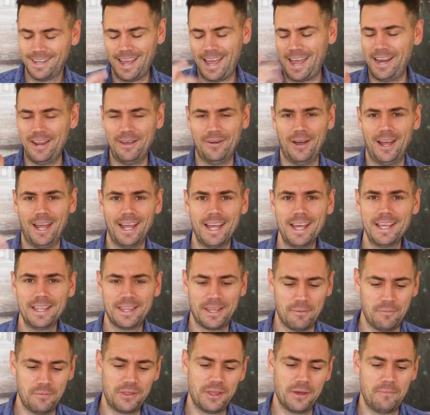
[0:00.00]
Anyway,
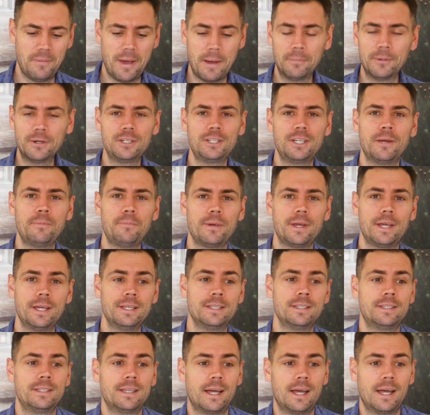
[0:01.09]
the, the membership
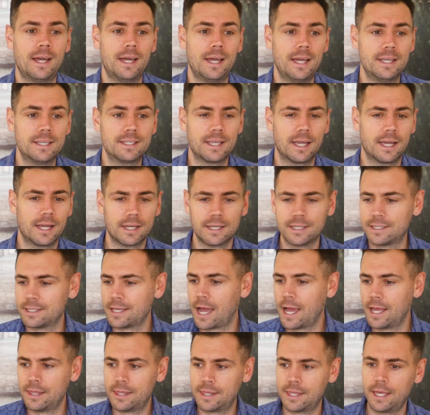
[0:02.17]
is uh, is like a
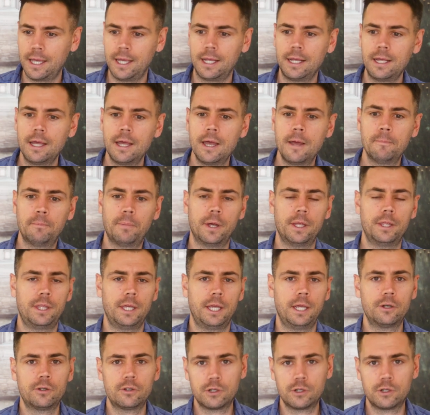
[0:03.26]
side thing, but the